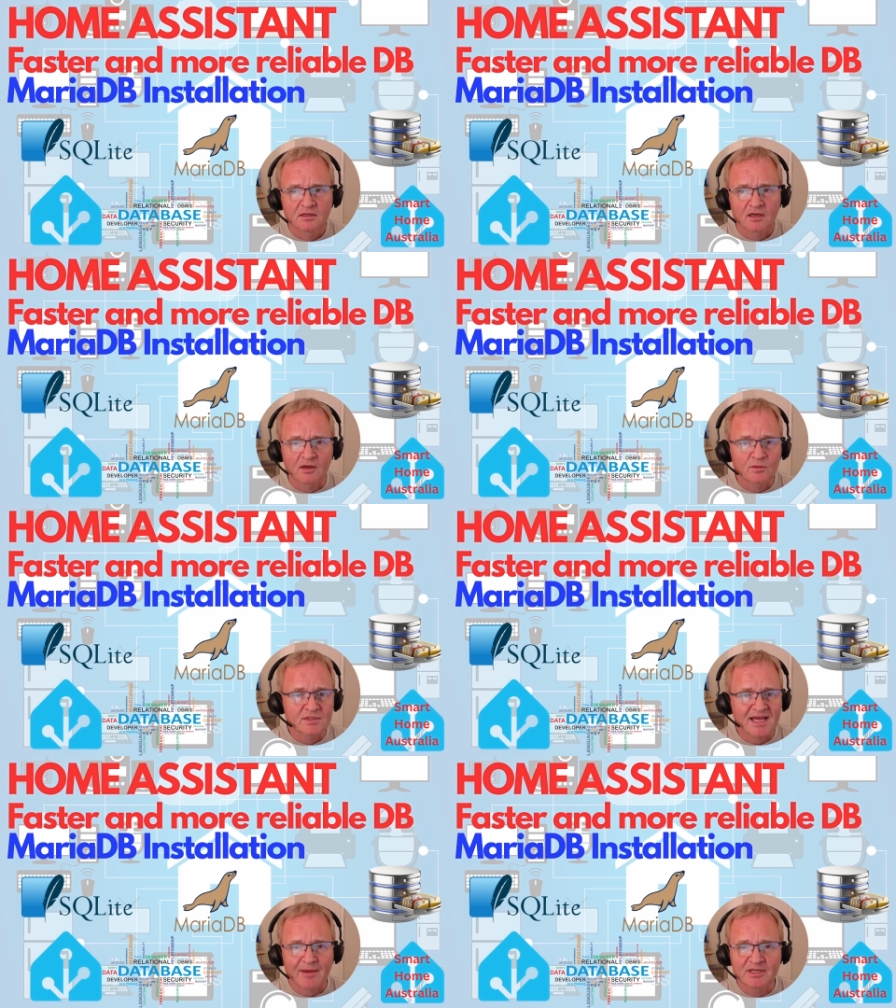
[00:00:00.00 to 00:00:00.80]
and I was
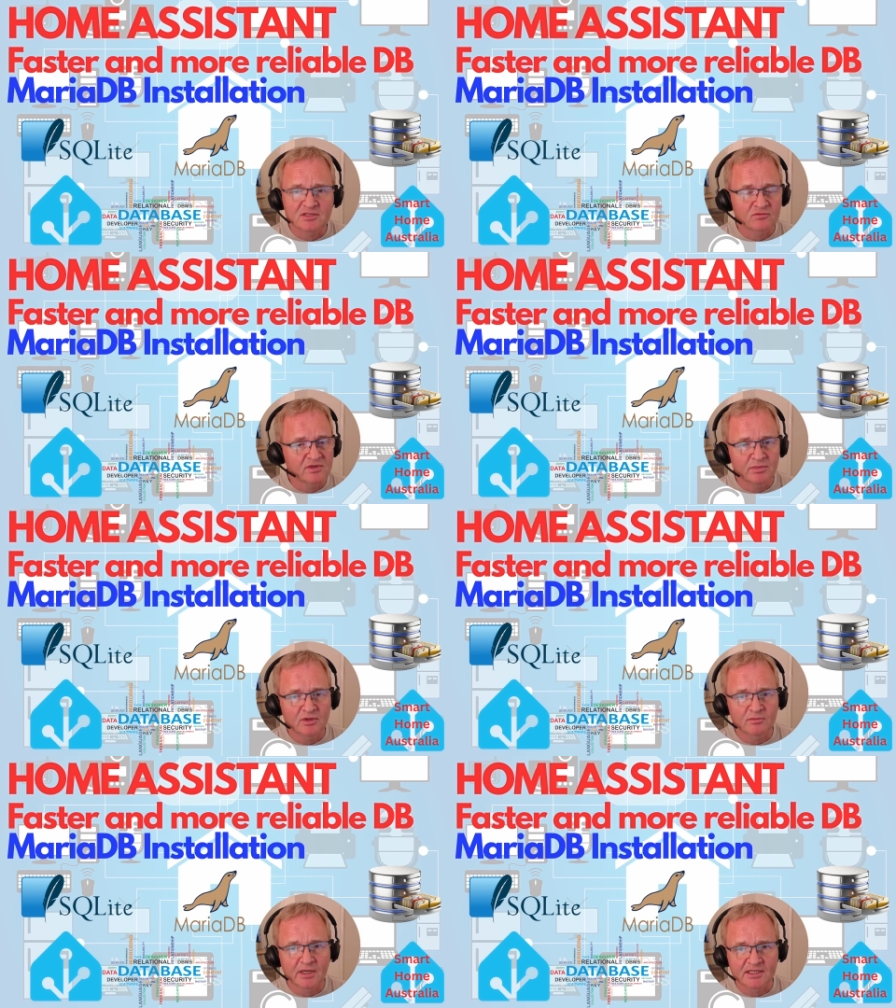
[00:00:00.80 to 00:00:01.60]
happy to
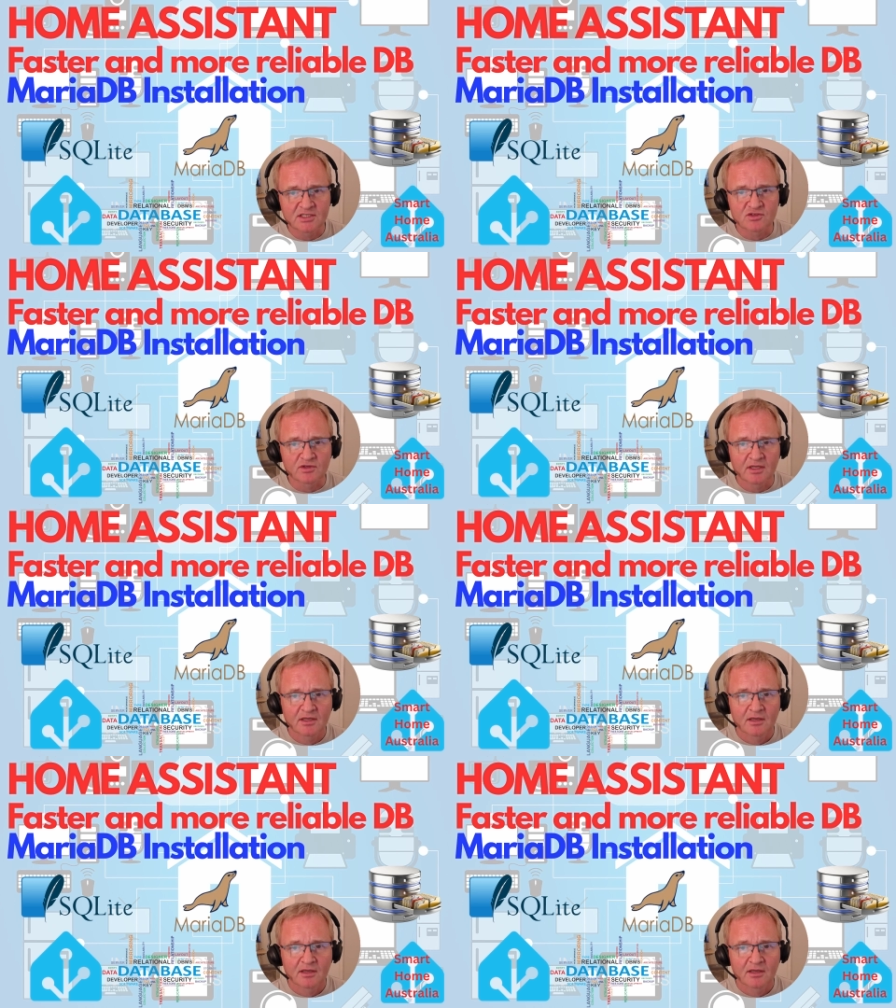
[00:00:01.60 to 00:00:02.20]
rebuild my history.